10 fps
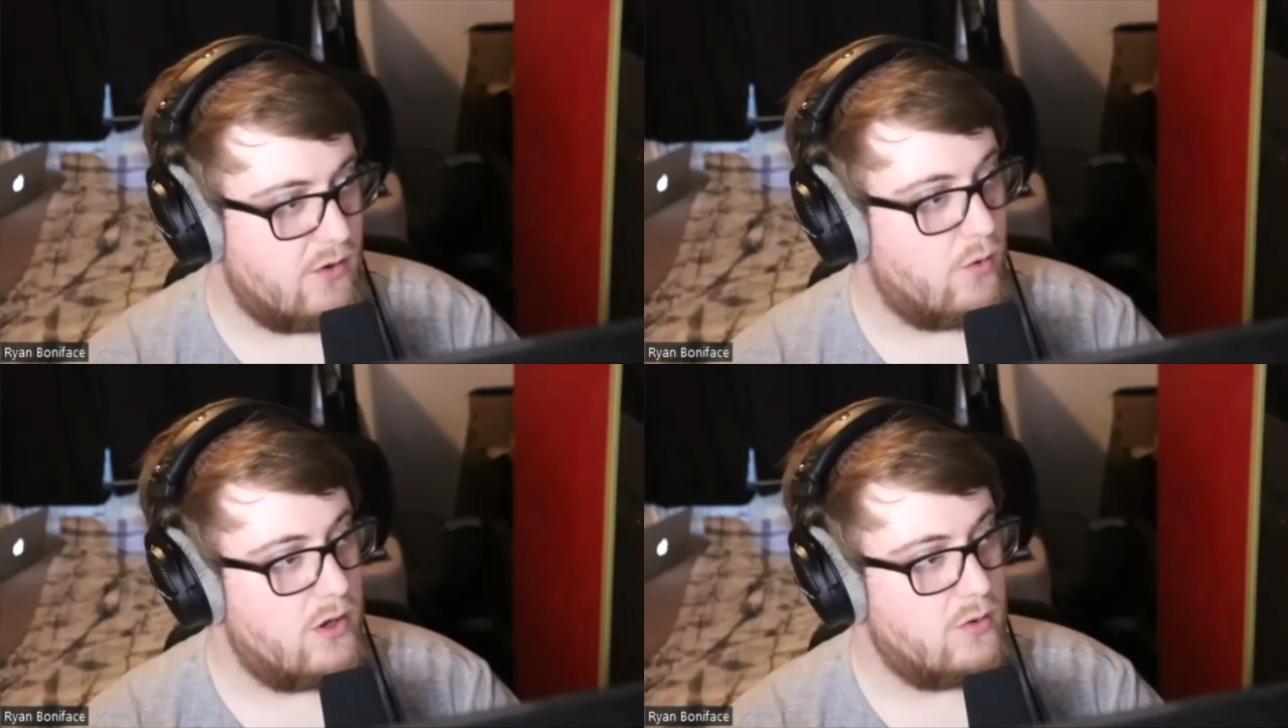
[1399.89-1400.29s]

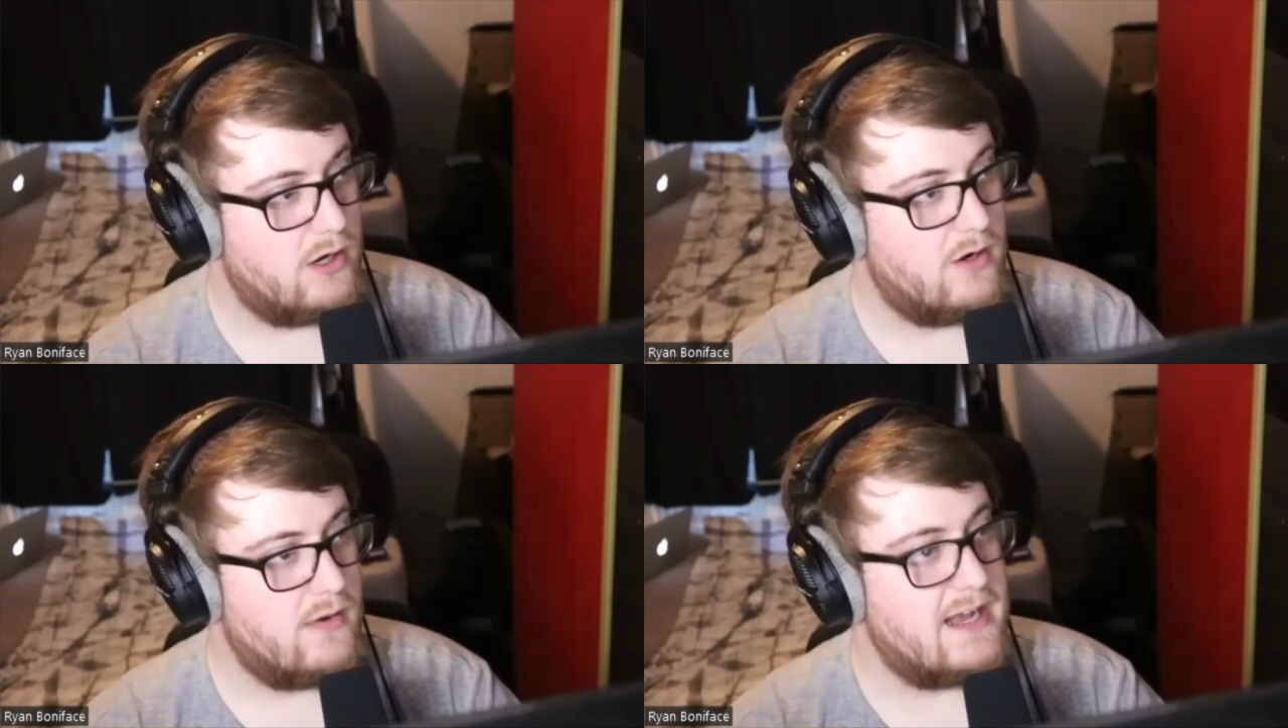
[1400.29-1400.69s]
Or he'll
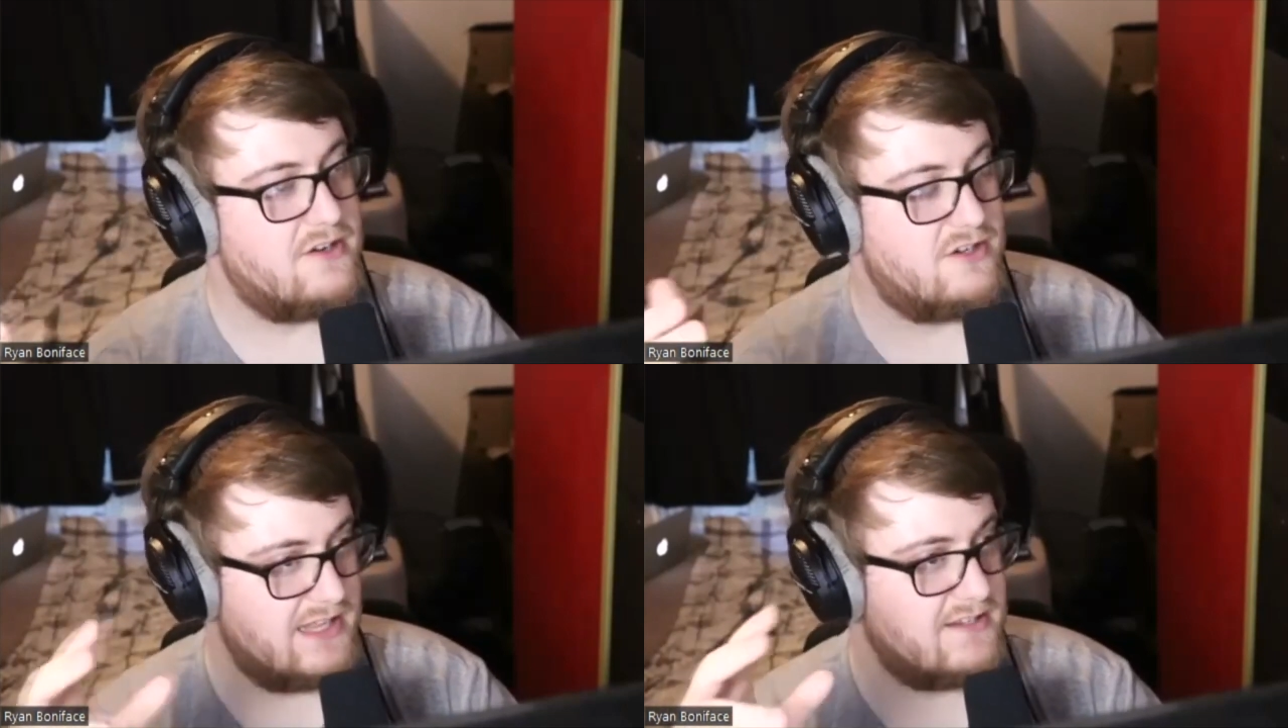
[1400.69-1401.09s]
go,
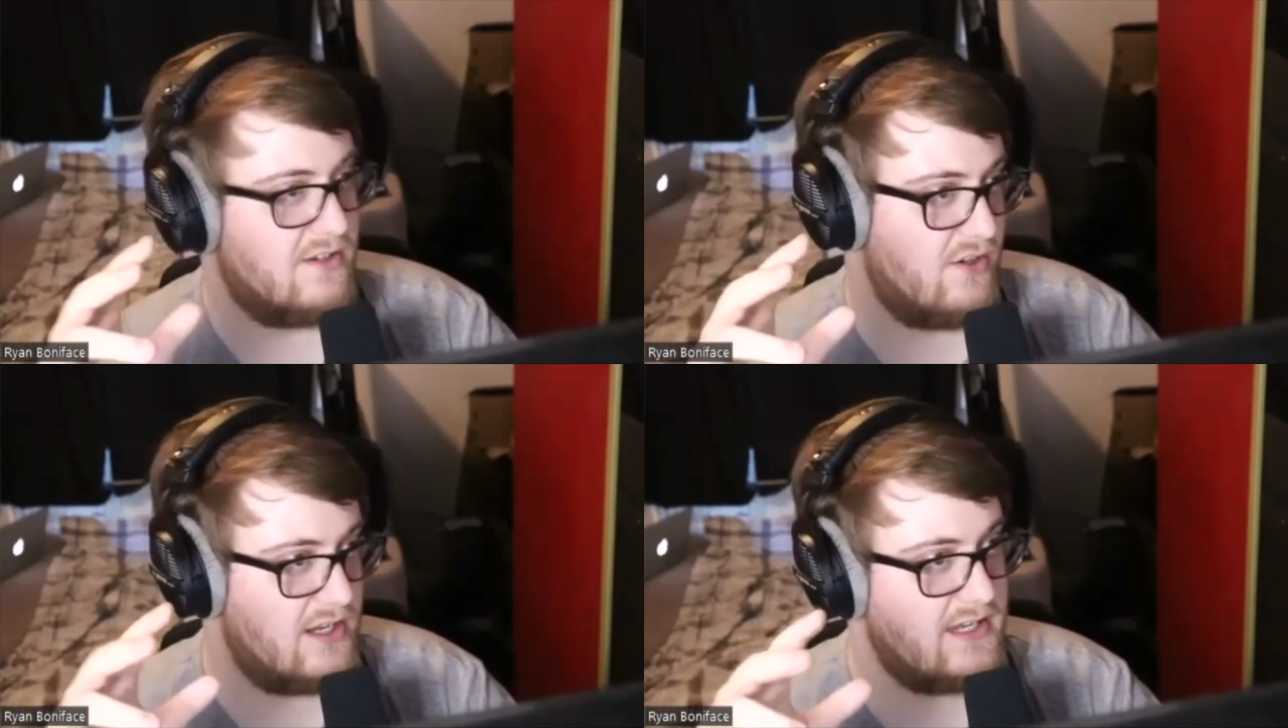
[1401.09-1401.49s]
actually, that's a
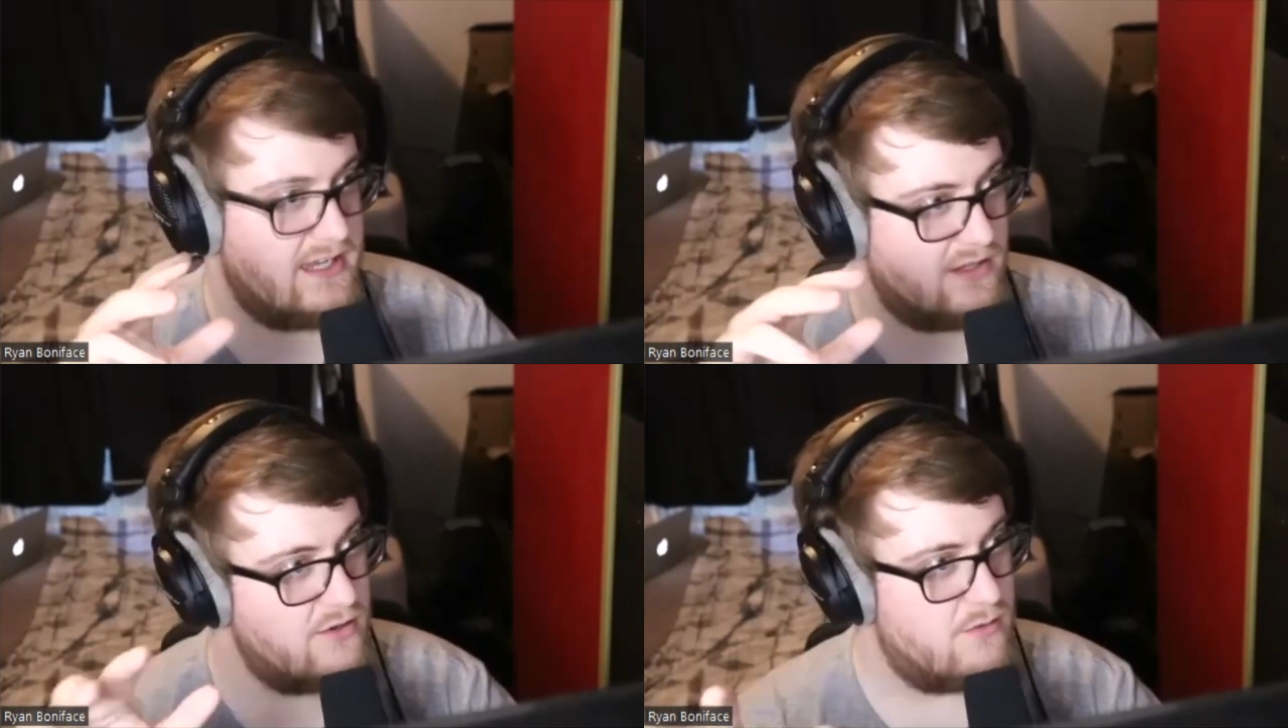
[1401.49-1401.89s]
good
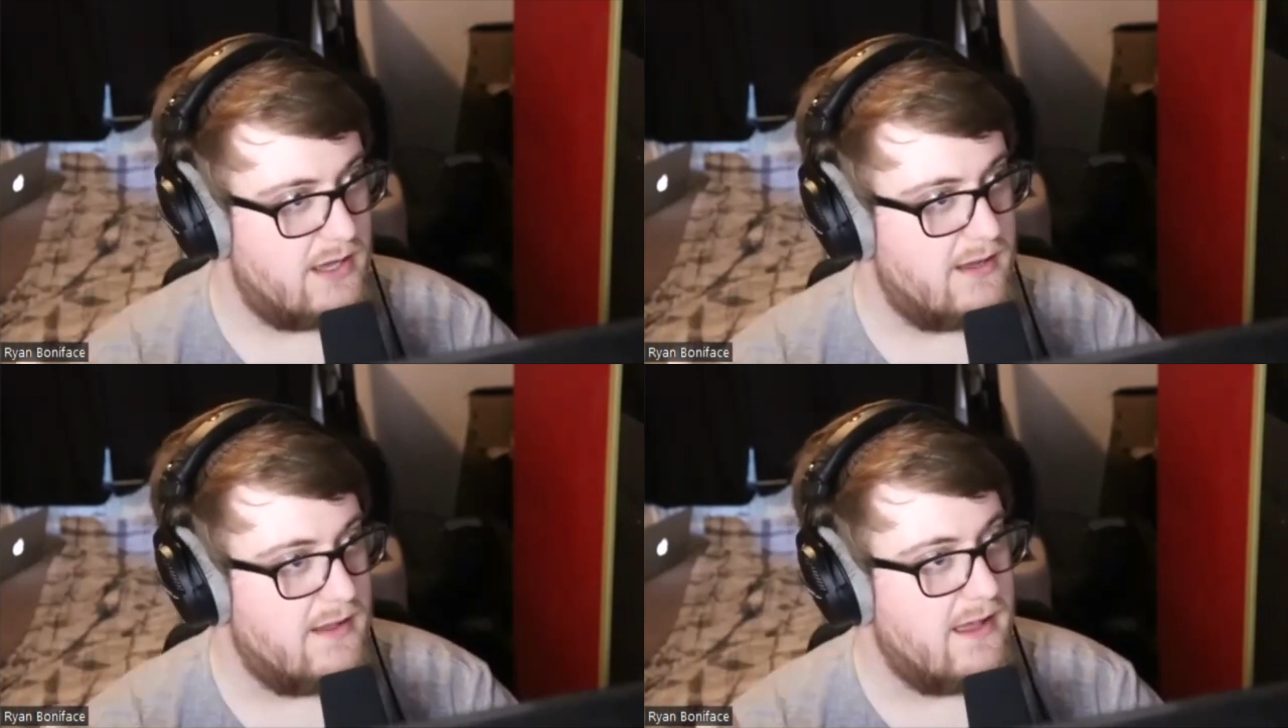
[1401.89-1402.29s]
idea, do
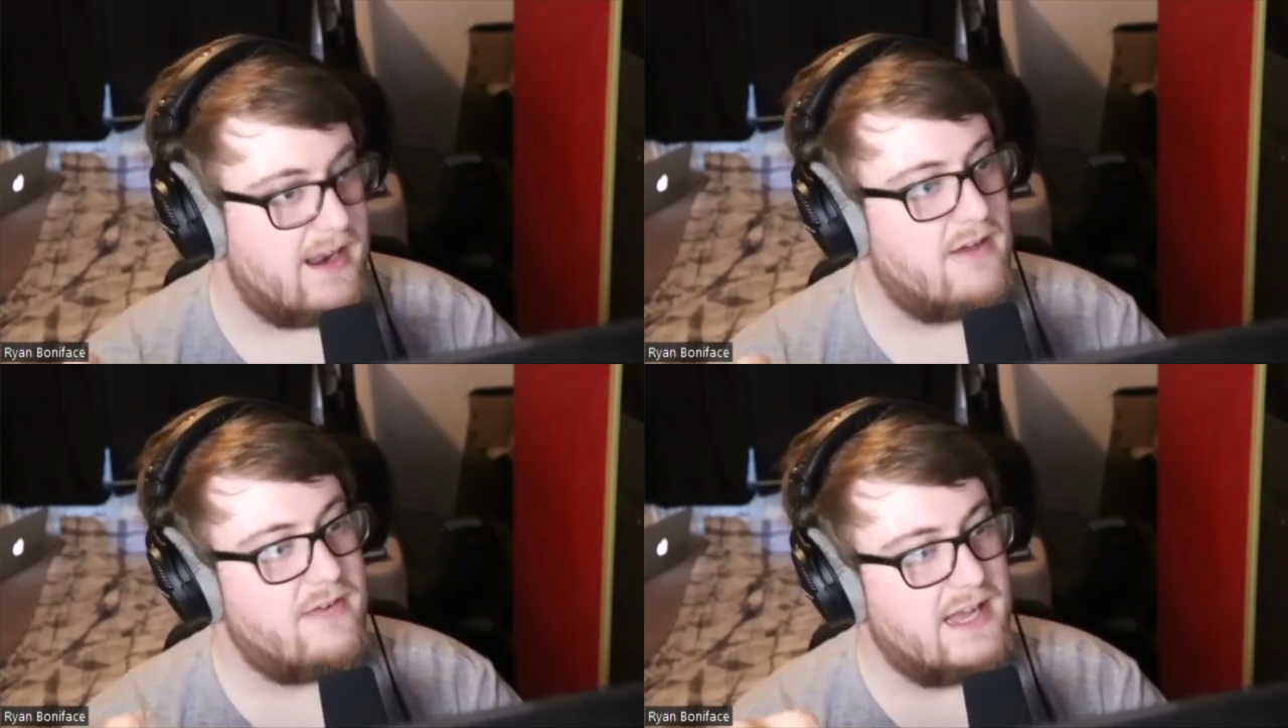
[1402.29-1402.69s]
that.
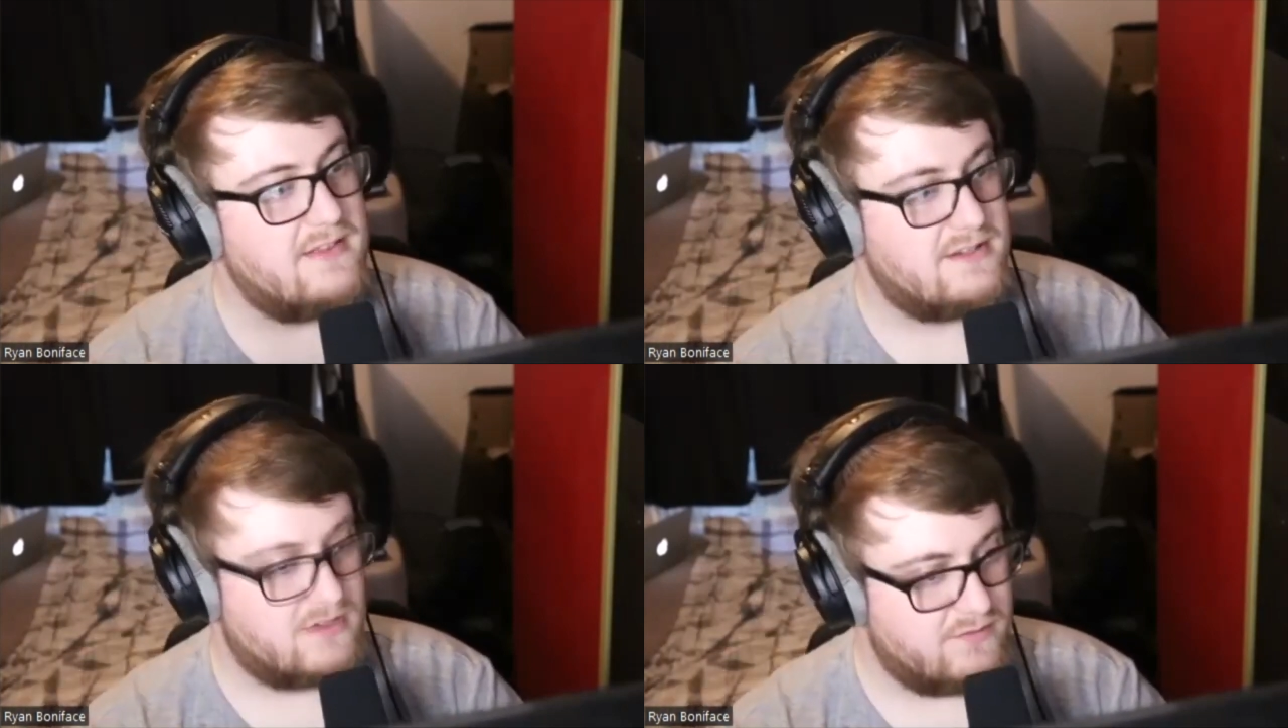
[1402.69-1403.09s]
And having had
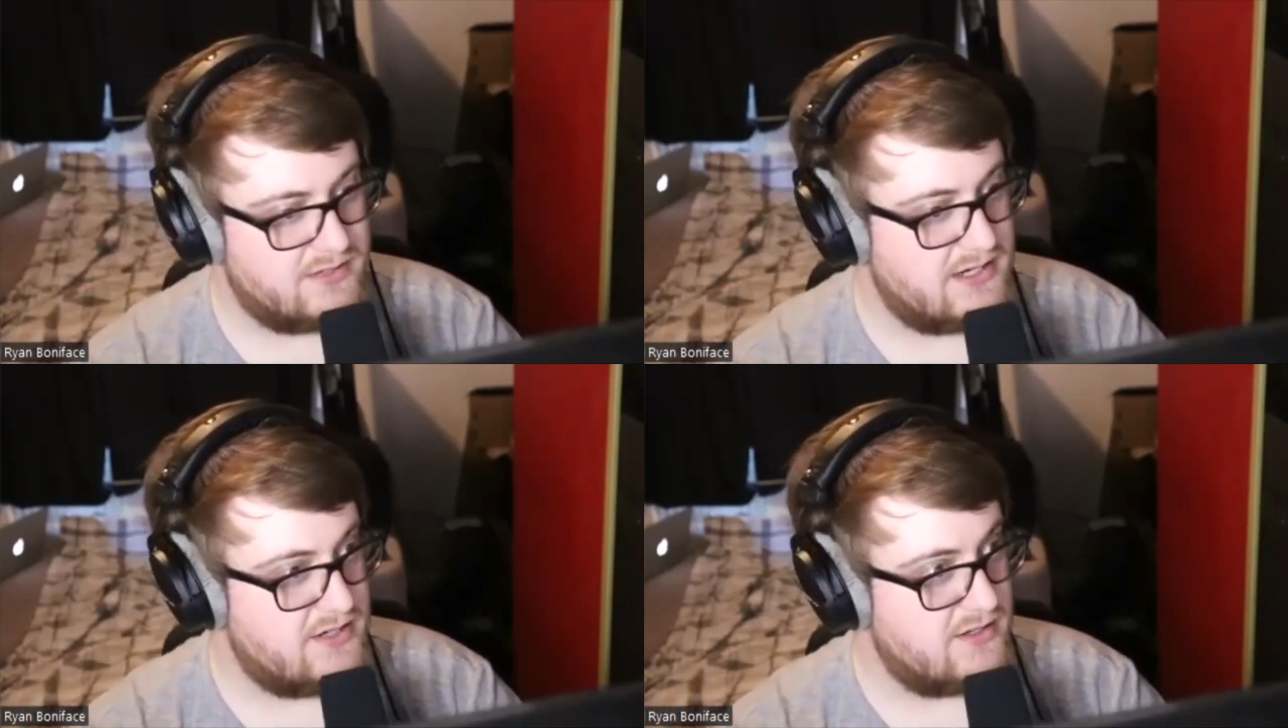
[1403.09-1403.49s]
these
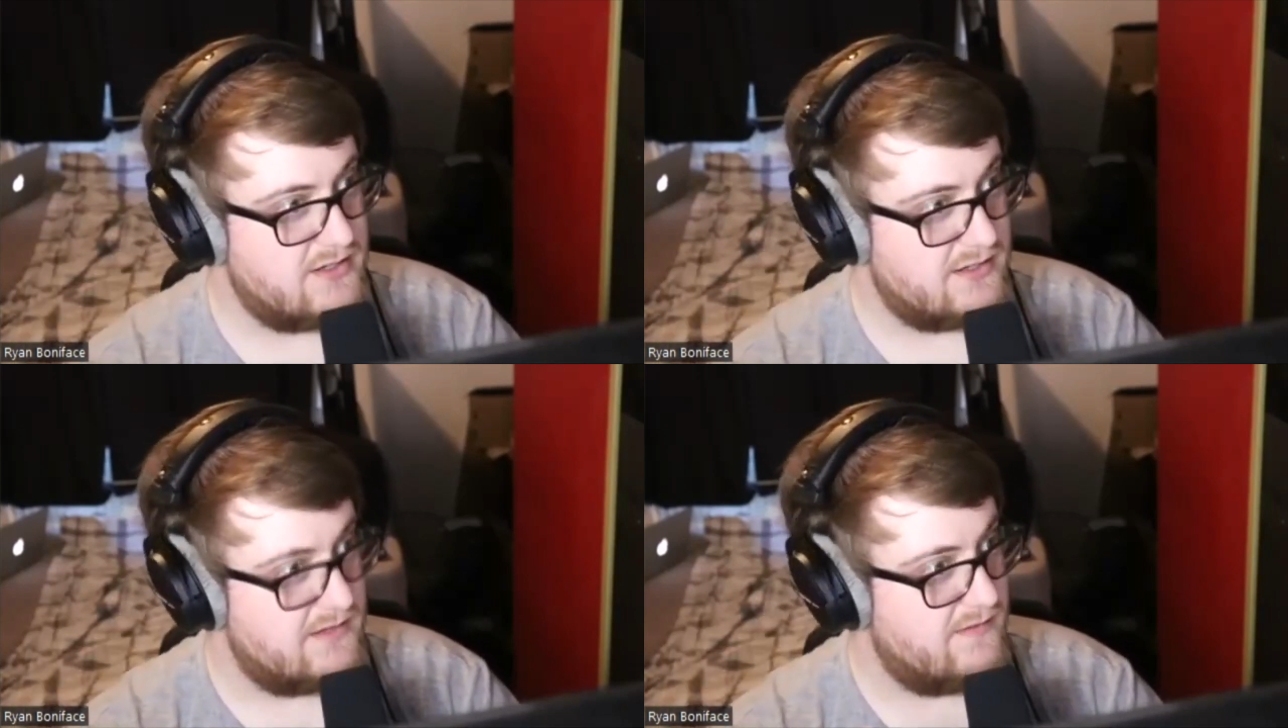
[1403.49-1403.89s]
conversations,